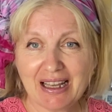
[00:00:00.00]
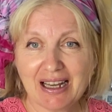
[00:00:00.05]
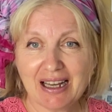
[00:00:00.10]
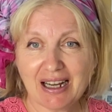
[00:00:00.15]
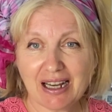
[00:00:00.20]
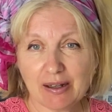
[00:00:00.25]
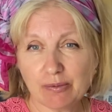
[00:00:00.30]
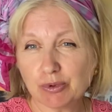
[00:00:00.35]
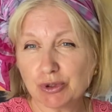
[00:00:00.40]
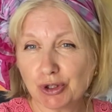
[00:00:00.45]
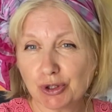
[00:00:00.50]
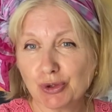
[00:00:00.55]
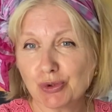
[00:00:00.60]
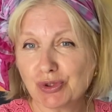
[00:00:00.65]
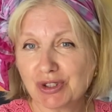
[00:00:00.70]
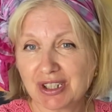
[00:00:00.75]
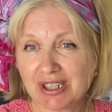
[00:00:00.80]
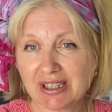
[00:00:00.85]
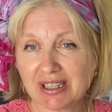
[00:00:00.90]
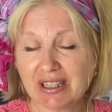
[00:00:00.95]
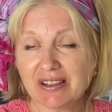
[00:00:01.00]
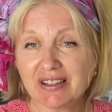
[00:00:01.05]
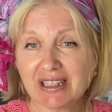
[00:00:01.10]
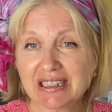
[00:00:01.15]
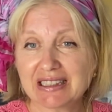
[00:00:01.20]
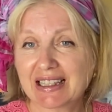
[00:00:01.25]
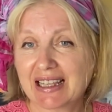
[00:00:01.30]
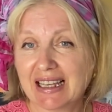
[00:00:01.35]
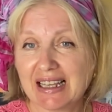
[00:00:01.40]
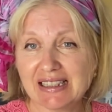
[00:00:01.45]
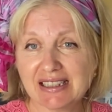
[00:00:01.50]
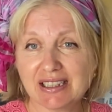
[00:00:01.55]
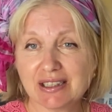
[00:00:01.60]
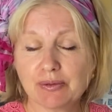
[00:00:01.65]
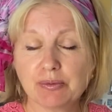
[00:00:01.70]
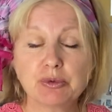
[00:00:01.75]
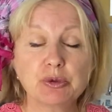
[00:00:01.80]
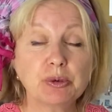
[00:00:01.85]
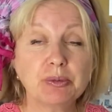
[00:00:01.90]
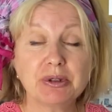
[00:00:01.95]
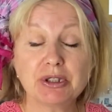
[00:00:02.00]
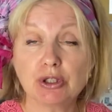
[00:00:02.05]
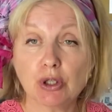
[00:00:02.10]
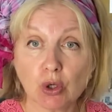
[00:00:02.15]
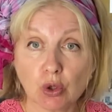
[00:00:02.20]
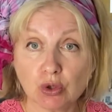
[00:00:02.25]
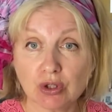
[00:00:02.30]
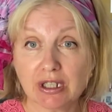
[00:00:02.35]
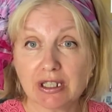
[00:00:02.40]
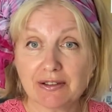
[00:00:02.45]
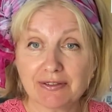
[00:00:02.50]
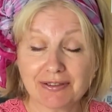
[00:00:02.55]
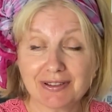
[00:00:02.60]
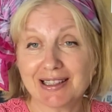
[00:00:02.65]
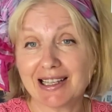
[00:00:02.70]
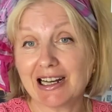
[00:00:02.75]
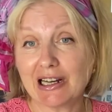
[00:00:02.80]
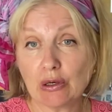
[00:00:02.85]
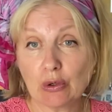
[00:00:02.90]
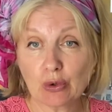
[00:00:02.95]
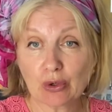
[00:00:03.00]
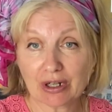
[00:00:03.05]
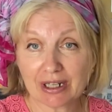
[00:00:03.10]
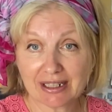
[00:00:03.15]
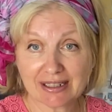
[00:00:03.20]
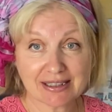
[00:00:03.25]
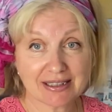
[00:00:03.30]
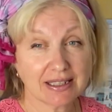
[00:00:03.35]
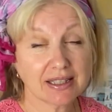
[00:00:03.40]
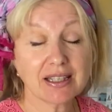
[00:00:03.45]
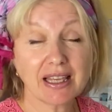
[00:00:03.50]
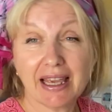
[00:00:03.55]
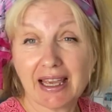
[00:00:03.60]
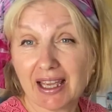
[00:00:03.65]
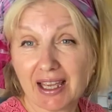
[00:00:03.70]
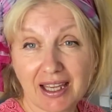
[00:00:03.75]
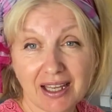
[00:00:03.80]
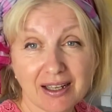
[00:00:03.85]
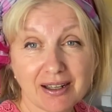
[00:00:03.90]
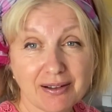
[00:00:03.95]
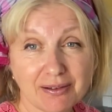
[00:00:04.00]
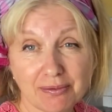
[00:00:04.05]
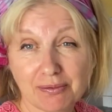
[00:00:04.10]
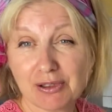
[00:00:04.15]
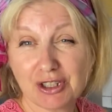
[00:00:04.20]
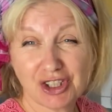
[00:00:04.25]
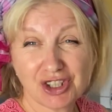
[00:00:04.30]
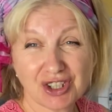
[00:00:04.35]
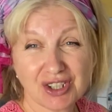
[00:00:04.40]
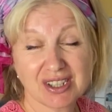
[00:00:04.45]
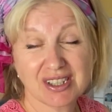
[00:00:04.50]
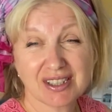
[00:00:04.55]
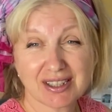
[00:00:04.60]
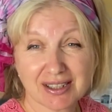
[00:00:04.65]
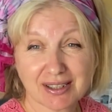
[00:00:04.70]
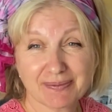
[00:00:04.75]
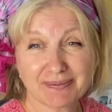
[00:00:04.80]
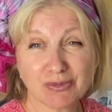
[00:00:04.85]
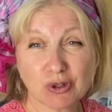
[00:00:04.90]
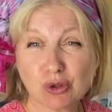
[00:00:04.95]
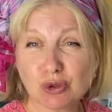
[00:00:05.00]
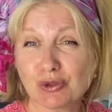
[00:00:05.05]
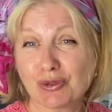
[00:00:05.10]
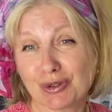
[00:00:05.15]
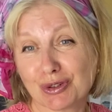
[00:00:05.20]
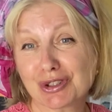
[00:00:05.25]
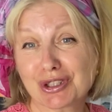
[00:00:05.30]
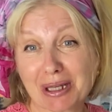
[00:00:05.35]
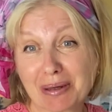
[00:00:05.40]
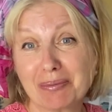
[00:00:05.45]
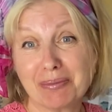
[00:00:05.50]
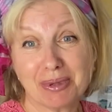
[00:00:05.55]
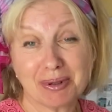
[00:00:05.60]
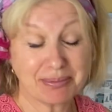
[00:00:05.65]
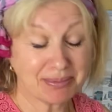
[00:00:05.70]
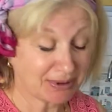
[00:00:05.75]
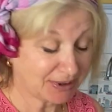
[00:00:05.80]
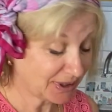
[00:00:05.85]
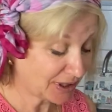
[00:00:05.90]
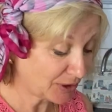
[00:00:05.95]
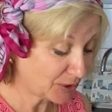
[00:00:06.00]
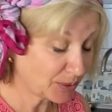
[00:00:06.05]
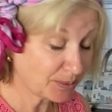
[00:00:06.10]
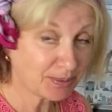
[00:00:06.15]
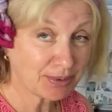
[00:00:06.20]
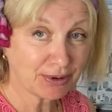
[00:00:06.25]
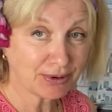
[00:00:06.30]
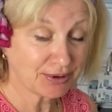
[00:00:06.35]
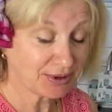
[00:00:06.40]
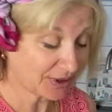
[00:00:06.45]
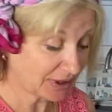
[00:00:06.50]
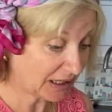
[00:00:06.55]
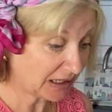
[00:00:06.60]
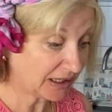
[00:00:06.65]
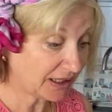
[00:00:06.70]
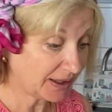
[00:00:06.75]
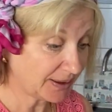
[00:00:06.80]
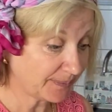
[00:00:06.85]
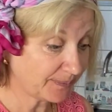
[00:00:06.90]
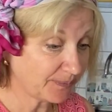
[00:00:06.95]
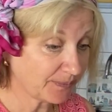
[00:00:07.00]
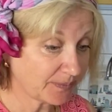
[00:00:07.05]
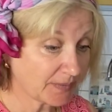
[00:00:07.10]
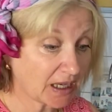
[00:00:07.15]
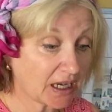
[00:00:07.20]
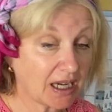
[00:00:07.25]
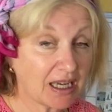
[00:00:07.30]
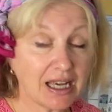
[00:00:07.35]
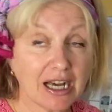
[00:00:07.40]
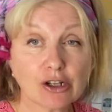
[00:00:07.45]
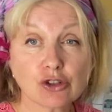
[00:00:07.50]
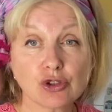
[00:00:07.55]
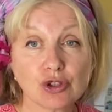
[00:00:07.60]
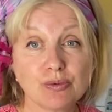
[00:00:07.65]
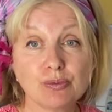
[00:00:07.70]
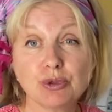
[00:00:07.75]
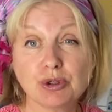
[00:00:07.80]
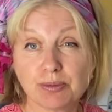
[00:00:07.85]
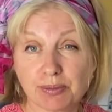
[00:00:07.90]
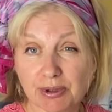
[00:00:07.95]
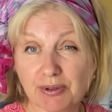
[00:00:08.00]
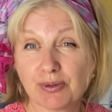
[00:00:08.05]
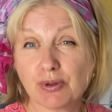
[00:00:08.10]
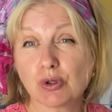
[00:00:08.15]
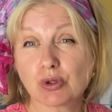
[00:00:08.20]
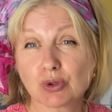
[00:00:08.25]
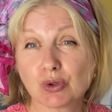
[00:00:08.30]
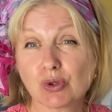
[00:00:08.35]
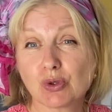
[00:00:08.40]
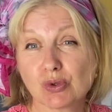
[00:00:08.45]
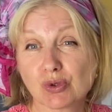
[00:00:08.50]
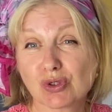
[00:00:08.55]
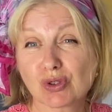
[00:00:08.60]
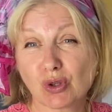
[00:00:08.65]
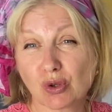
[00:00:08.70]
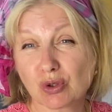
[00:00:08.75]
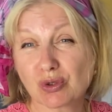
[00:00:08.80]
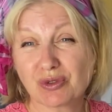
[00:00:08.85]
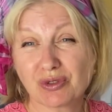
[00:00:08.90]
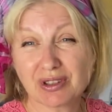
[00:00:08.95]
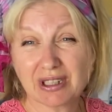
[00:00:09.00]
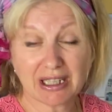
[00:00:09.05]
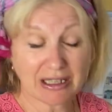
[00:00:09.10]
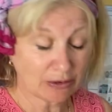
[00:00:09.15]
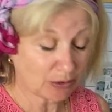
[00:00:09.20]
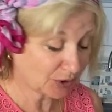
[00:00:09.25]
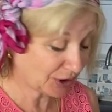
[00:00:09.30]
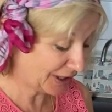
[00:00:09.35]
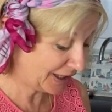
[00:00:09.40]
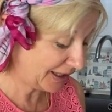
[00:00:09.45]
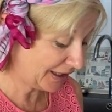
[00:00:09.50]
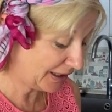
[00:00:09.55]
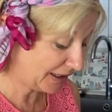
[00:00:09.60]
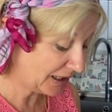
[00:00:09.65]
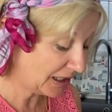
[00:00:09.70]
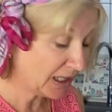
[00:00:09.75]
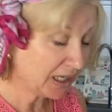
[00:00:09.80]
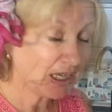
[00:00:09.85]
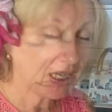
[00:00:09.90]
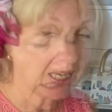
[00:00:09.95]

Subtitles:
I would use it. In that case, it would be totally flourless cake, which is good for some people, I suppose. And I actually would prefer to use corn flour here.